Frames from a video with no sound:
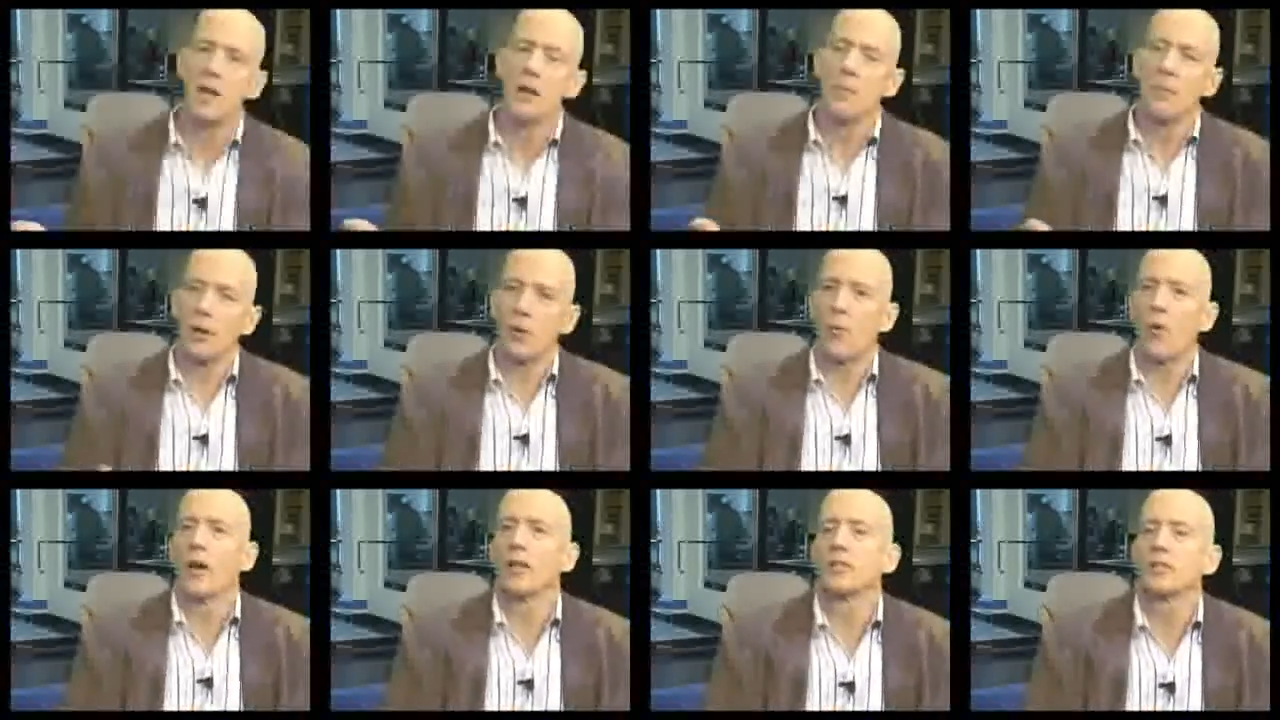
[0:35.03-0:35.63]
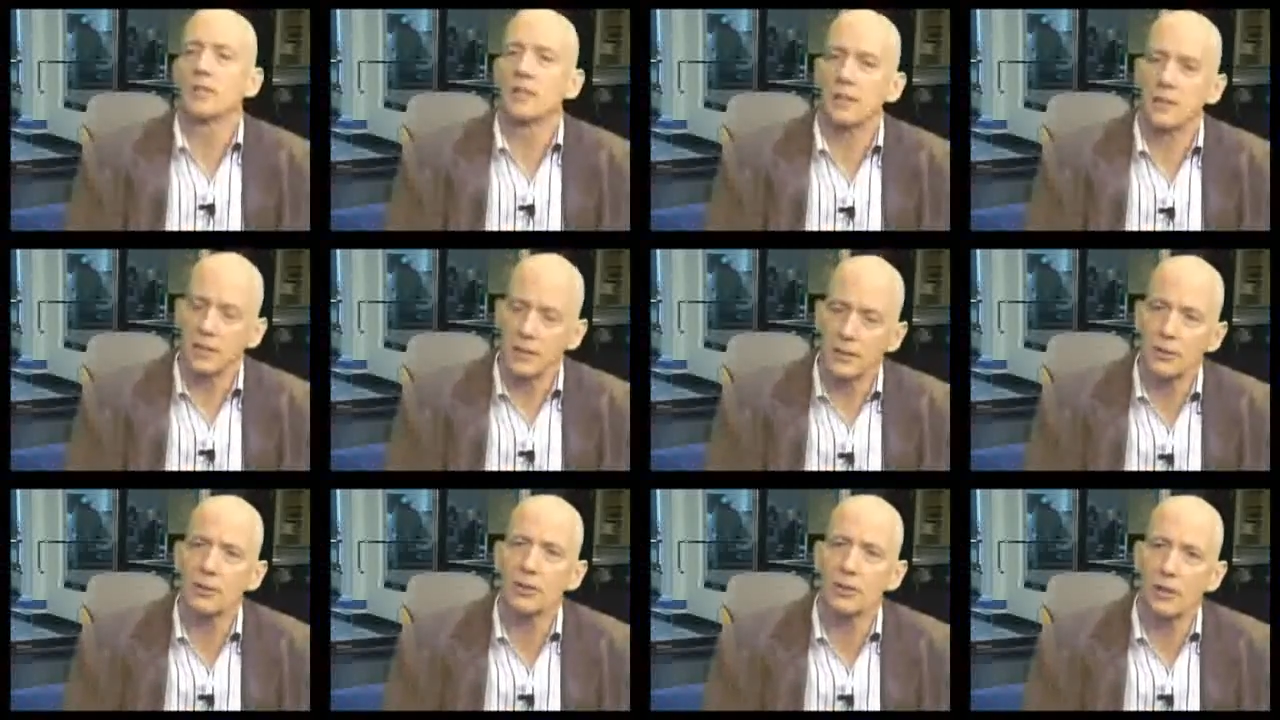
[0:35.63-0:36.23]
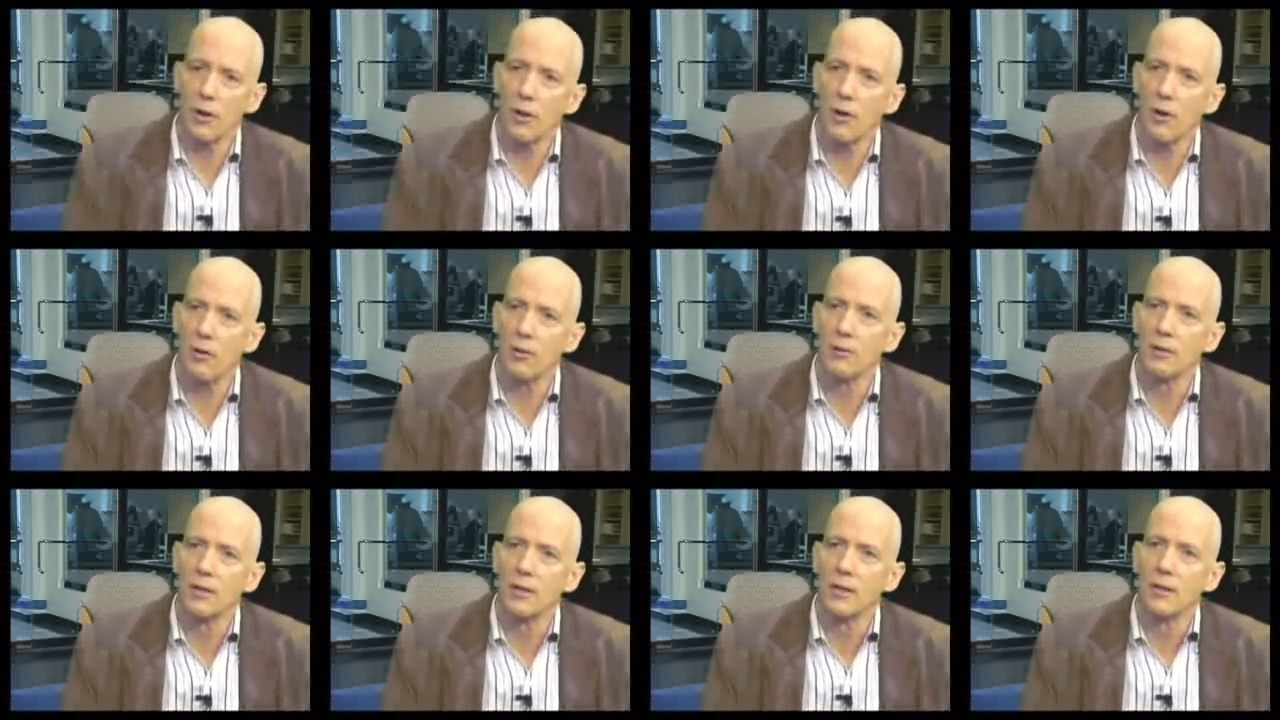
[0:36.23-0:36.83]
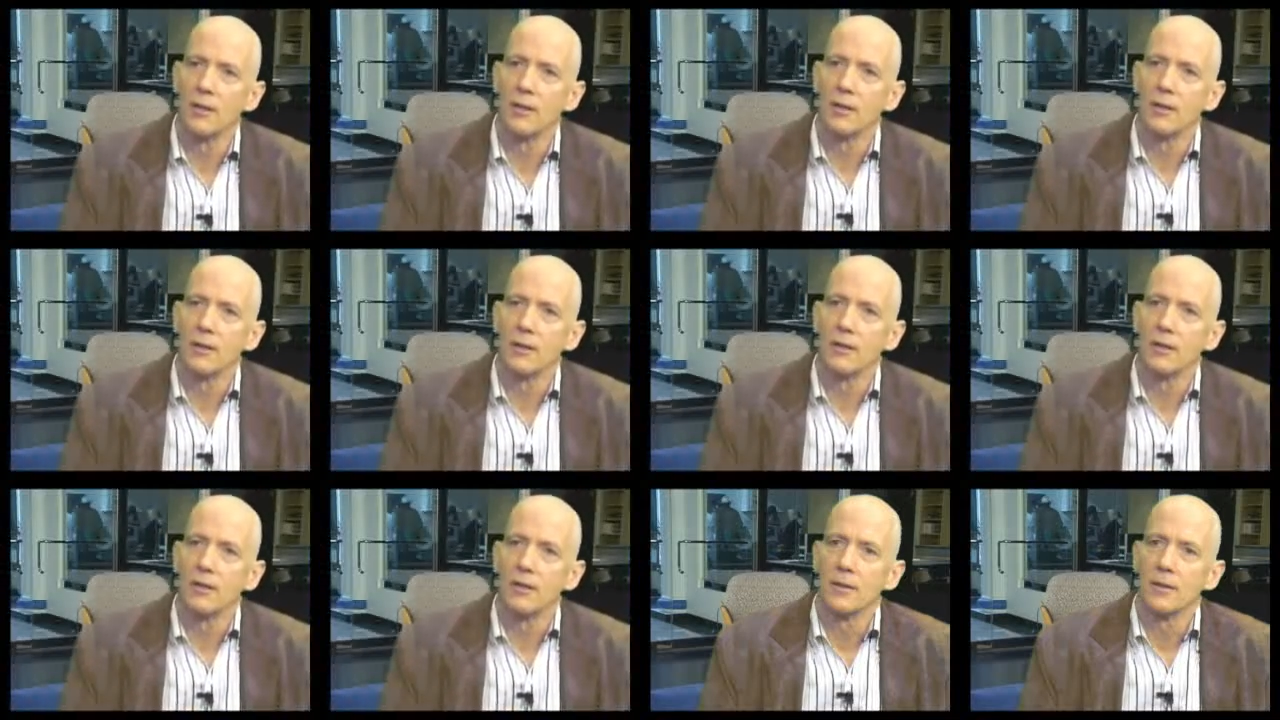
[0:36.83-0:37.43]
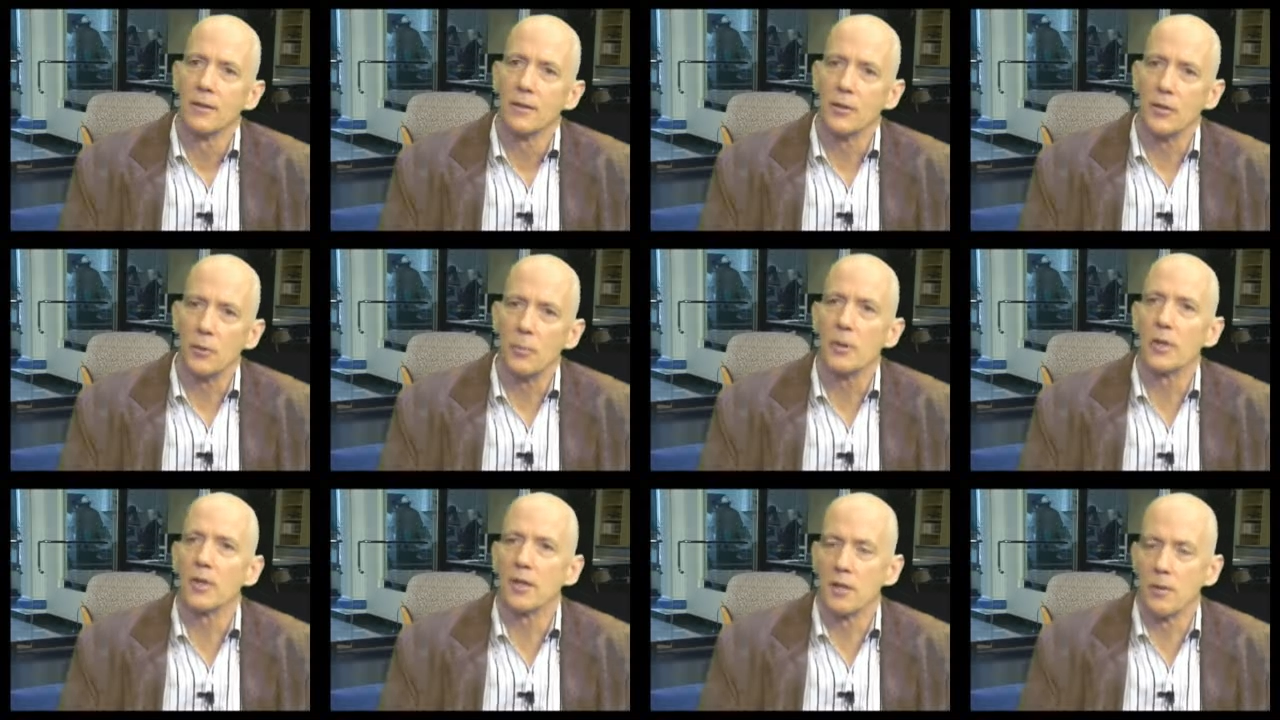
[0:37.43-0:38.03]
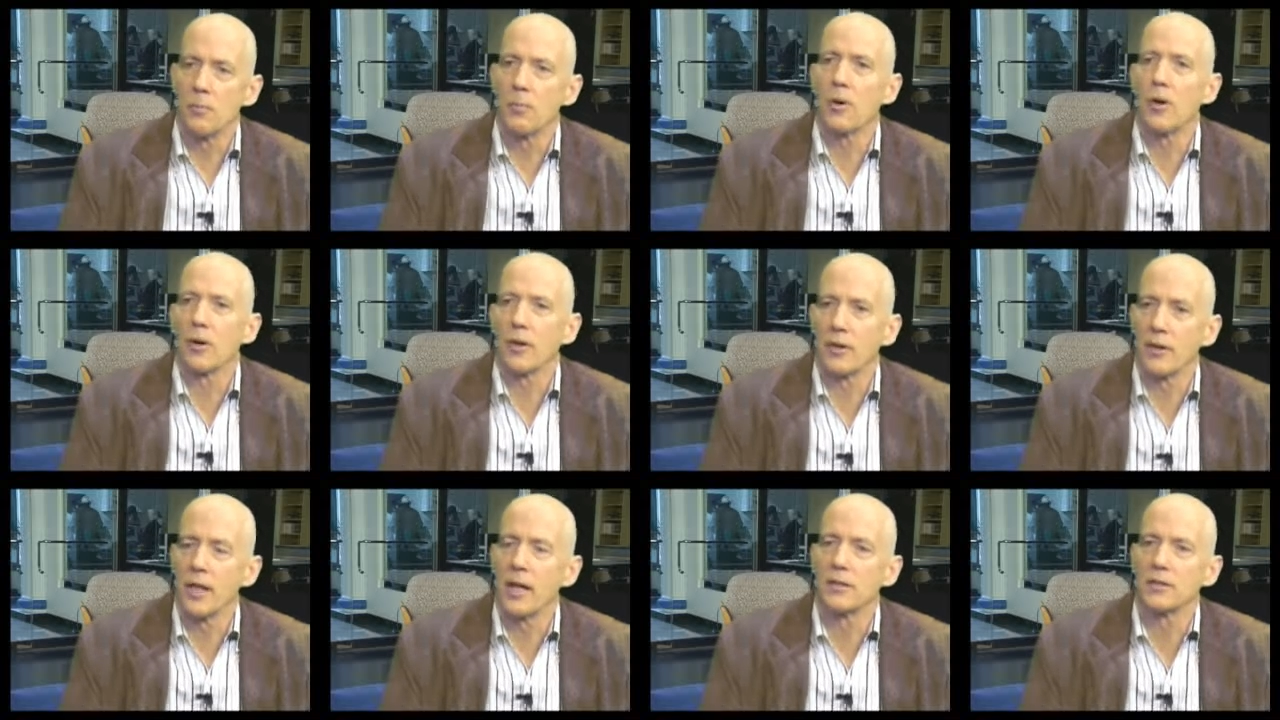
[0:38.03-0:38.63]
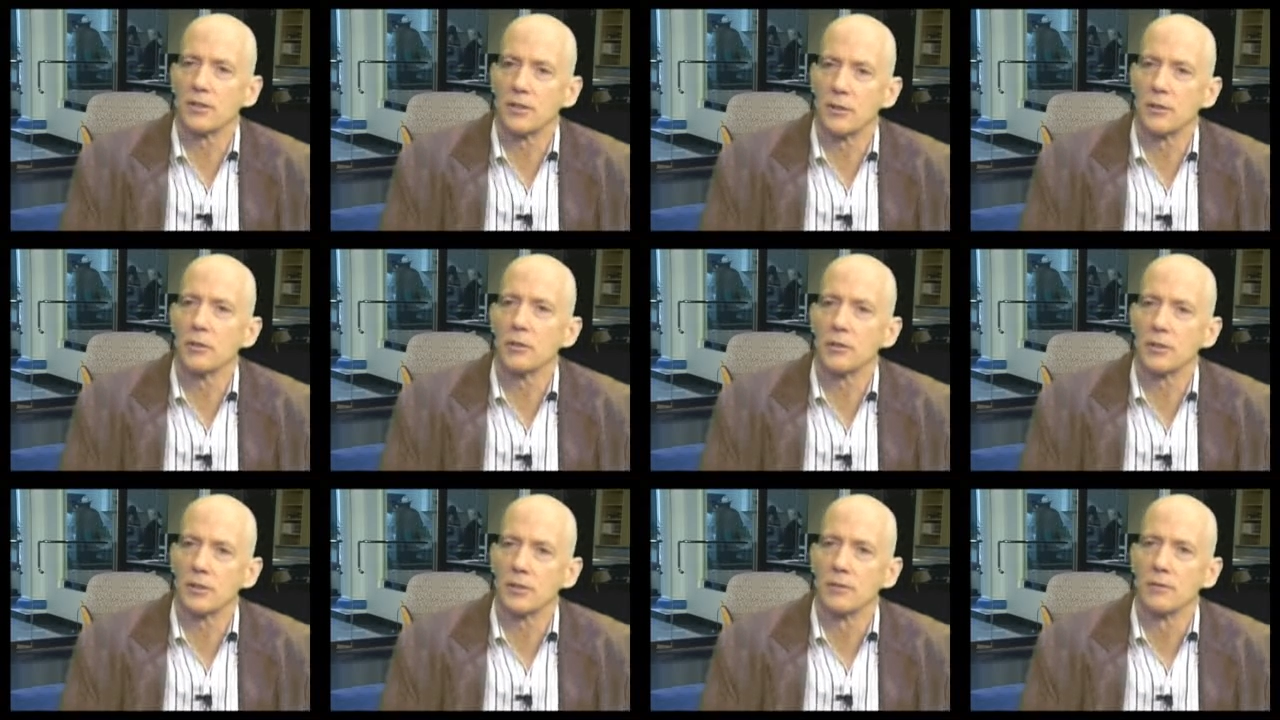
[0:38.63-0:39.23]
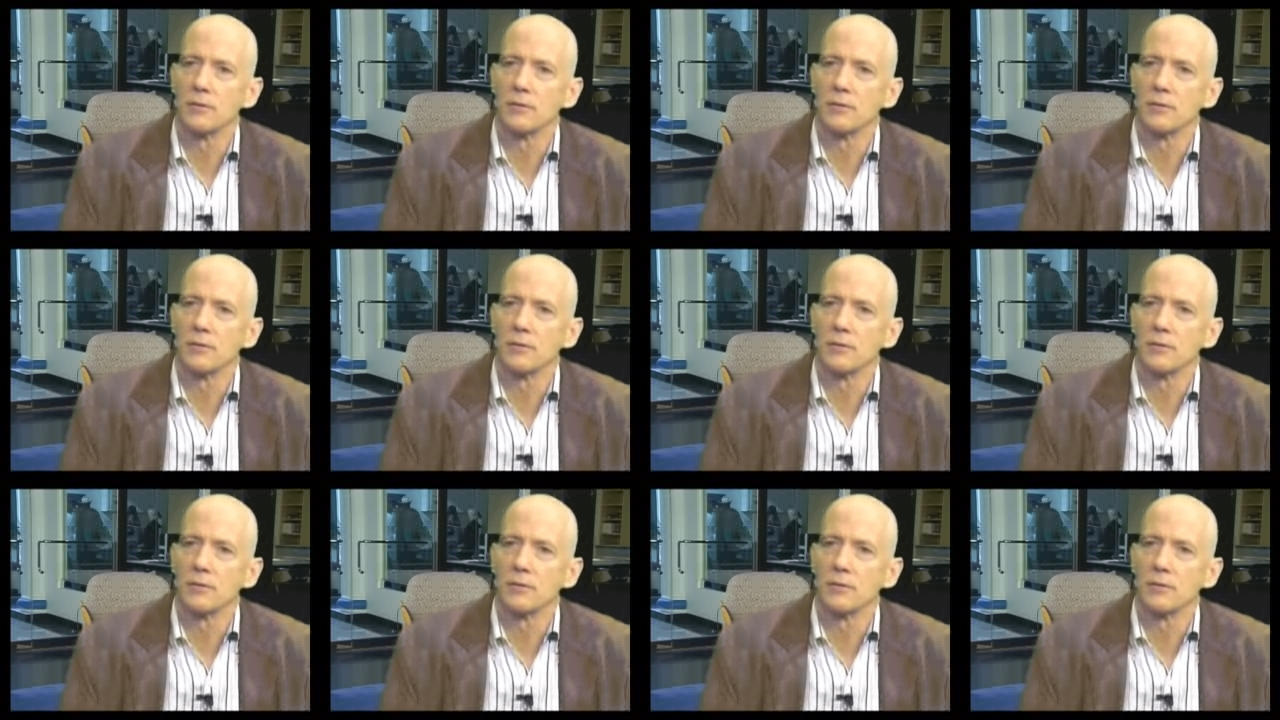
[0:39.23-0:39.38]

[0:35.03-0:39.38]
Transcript: By watching this show, you become part of that solution.